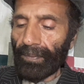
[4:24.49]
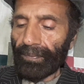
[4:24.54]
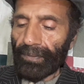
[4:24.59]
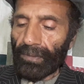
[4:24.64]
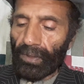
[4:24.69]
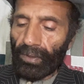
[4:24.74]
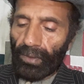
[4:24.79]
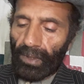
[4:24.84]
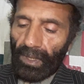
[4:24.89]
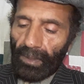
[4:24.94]

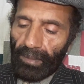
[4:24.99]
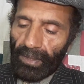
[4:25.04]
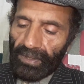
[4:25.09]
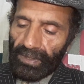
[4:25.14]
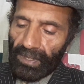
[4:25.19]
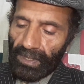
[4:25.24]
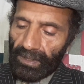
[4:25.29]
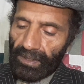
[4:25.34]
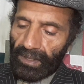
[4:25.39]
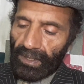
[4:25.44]
So number
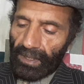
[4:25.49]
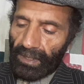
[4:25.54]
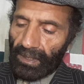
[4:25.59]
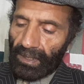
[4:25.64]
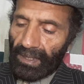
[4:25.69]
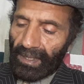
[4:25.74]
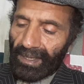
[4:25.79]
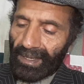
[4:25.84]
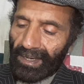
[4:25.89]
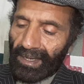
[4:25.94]
six is
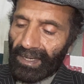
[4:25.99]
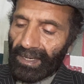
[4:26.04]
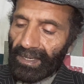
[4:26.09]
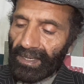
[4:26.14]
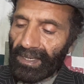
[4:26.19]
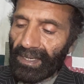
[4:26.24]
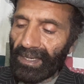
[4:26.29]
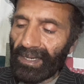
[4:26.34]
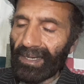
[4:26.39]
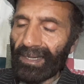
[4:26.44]

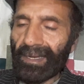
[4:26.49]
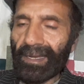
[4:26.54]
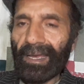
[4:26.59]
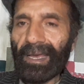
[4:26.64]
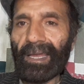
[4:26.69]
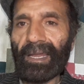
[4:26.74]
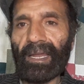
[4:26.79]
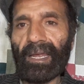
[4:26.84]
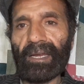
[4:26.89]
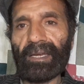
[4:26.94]
create
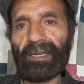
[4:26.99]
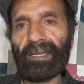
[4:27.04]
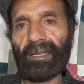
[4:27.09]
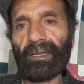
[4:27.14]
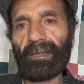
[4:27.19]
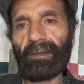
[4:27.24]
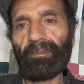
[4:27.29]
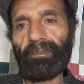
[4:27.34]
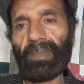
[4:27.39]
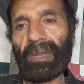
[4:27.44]
an action
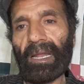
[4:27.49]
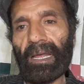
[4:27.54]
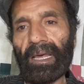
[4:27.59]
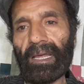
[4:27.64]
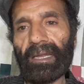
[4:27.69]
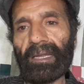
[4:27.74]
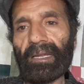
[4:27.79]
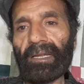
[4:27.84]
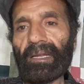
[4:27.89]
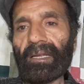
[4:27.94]

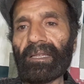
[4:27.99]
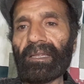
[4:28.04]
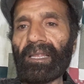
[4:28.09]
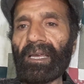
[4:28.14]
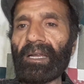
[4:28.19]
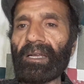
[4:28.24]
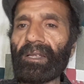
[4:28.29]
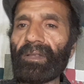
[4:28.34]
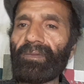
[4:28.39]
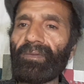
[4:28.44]
plan.
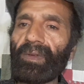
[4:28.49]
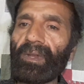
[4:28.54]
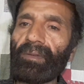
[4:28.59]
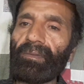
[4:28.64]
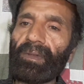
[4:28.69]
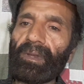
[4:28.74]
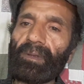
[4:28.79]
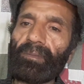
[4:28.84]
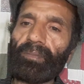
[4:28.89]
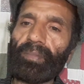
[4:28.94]
That is
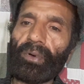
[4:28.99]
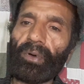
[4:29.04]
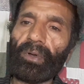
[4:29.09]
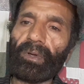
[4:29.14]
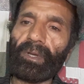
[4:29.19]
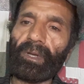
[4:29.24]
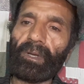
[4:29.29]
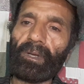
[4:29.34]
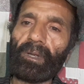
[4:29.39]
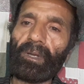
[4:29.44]
very
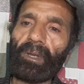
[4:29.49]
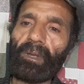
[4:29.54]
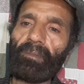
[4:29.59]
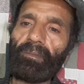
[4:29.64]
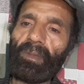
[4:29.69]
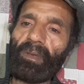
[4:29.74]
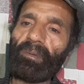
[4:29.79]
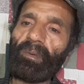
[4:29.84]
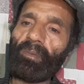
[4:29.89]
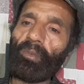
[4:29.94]
important,
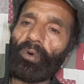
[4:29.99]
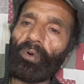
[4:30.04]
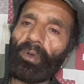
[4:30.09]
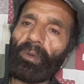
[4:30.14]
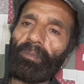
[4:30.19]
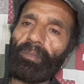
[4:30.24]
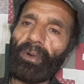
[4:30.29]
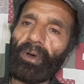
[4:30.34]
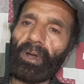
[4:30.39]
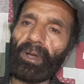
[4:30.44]
maybe more
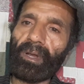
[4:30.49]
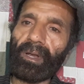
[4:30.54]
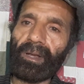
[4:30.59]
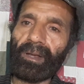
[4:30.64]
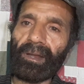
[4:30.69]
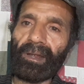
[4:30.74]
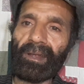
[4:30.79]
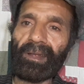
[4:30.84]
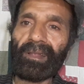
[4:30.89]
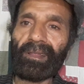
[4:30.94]
important
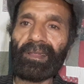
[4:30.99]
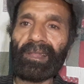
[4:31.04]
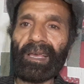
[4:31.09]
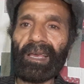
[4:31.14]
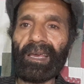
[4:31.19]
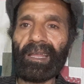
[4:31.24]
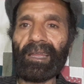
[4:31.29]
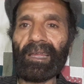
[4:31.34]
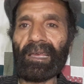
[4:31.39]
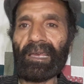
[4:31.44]

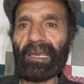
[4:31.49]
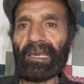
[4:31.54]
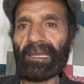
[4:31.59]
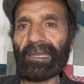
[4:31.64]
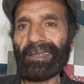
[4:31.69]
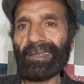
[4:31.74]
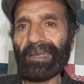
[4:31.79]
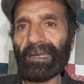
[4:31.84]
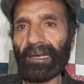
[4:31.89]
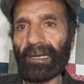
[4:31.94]
than
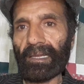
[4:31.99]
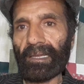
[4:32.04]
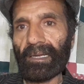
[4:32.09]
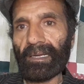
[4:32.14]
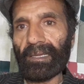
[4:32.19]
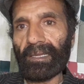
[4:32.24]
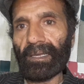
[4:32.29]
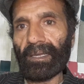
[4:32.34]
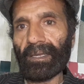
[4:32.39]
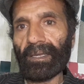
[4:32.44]
any other
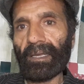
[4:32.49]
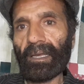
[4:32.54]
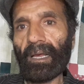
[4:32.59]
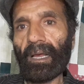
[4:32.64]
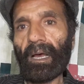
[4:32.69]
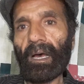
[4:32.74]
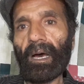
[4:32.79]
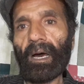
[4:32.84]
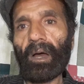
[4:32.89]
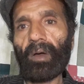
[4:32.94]
thing.
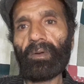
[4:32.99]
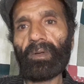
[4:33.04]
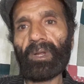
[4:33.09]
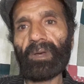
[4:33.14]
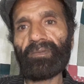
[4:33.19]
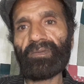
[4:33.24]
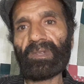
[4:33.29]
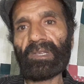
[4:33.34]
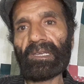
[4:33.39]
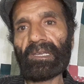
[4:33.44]
out
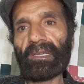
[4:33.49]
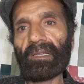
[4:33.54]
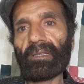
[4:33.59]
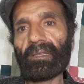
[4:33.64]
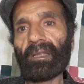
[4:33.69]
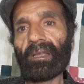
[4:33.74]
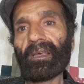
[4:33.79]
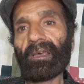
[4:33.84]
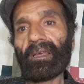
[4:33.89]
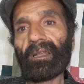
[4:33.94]
of these
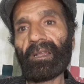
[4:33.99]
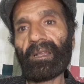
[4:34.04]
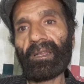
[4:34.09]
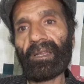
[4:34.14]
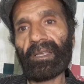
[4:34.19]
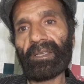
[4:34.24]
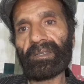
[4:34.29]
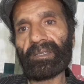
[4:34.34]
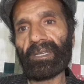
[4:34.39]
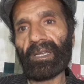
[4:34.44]

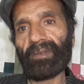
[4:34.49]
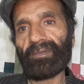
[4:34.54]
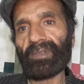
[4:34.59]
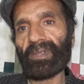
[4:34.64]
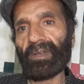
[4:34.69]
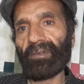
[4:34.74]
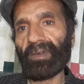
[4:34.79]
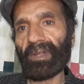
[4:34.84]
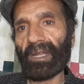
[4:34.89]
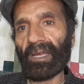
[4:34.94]
list of
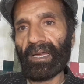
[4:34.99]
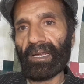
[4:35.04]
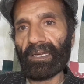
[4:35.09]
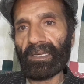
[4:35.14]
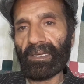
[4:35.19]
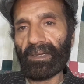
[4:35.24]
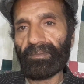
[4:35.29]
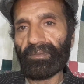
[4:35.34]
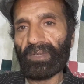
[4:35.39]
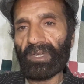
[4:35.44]
7
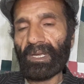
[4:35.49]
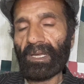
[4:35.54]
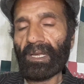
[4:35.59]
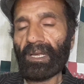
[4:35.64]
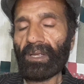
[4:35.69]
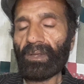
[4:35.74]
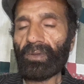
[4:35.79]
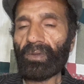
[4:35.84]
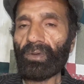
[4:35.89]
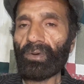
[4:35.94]
items.
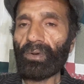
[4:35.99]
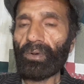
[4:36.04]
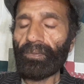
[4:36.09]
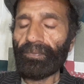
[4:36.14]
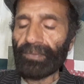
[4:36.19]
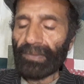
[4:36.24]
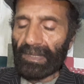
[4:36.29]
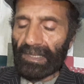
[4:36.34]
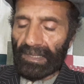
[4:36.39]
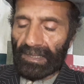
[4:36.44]
So
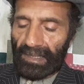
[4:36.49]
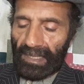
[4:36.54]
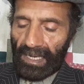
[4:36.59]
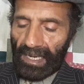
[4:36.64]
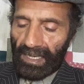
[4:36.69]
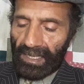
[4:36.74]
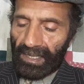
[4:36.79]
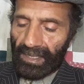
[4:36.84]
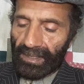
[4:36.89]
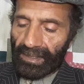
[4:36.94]

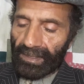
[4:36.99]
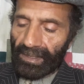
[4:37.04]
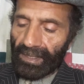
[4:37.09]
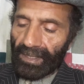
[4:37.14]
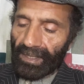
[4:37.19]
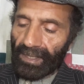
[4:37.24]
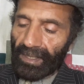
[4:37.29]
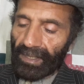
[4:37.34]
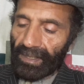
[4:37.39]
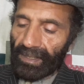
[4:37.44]
that is
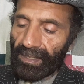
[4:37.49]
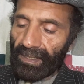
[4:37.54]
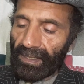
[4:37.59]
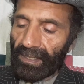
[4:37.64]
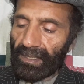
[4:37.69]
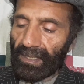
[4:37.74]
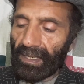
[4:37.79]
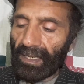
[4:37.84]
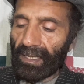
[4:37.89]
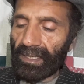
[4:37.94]

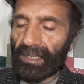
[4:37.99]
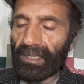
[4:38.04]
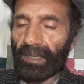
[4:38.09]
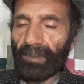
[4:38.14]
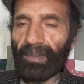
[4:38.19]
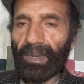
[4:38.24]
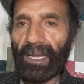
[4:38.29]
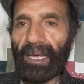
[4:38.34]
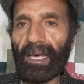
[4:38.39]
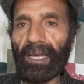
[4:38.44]
create an action
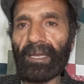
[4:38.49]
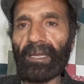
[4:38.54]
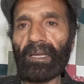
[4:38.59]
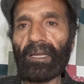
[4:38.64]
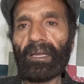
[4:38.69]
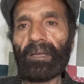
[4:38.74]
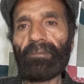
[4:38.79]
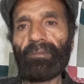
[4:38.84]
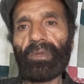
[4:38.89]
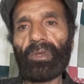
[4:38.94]
plan,
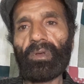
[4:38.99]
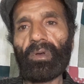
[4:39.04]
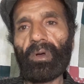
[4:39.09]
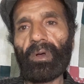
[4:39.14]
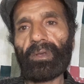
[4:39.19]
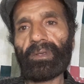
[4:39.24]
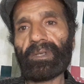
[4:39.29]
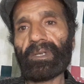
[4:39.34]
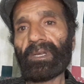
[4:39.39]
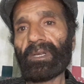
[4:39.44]

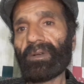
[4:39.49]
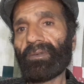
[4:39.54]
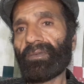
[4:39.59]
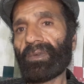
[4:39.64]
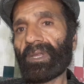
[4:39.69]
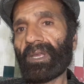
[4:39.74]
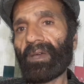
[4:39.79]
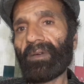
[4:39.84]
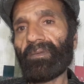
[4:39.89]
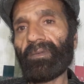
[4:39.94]
because
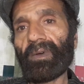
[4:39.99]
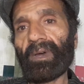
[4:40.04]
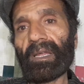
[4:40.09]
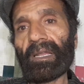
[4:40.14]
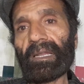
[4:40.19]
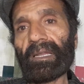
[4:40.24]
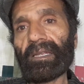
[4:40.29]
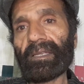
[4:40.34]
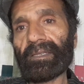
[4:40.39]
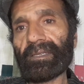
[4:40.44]
we have
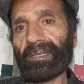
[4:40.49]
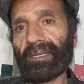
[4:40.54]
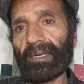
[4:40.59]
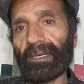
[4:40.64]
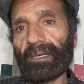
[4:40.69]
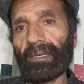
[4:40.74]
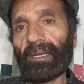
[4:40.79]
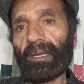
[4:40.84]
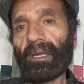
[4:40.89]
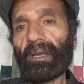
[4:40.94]

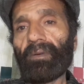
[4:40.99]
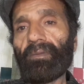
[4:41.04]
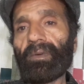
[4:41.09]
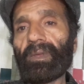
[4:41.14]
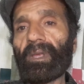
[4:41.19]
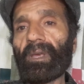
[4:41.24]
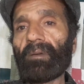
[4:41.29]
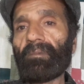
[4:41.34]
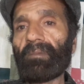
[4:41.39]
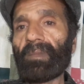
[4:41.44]
enlisted, we
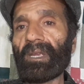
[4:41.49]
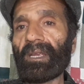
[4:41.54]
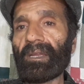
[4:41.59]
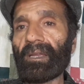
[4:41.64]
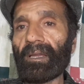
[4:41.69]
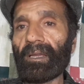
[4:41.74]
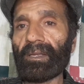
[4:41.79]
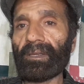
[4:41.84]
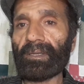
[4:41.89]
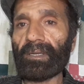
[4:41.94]
have made a
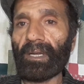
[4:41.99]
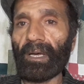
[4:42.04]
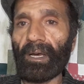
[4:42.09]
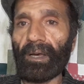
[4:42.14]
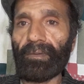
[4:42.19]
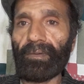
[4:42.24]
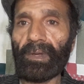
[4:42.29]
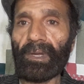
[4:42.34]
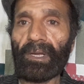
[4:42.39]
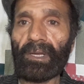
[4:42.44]
list
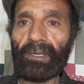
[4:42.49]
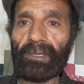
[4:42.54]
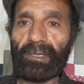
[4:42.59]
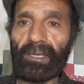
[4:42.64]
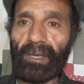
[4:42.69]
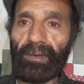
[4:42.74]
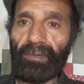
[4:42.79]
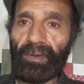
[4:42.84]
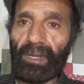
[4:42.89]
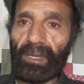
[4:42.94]
of
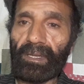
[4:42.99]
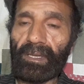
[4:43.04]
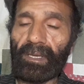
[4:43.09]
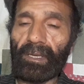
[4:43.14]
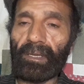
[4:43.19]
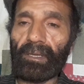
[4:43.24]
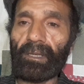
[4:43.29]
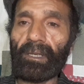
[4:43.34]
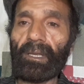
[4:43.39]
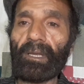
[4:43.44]
several
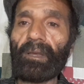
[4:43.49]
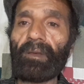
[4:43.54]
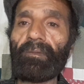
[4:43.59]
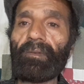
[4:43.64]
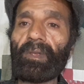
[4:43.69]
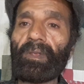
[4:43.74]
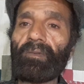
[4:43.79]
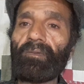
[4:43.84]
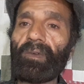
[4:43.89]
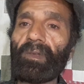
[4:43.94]
things
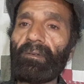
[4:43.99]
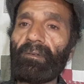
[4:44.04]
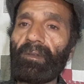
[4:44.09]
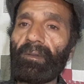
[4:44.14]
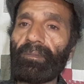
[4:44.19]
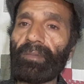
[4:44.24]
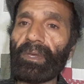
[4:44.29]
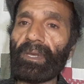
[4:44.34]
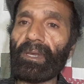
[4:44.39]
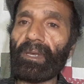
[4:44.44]
which we will
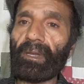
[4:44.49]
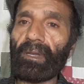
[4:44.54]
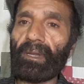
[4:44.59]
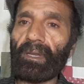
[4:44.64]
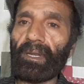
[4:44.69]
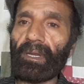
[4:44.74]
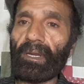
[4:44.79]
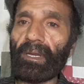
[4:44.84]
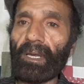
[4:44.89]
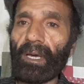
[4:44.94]
be in
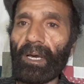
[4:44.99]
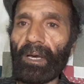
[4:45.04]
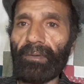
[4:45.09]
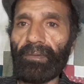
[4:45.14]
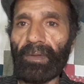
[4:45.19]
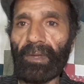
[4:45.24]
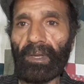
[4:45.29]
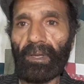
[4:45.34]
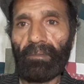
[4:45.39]
need of.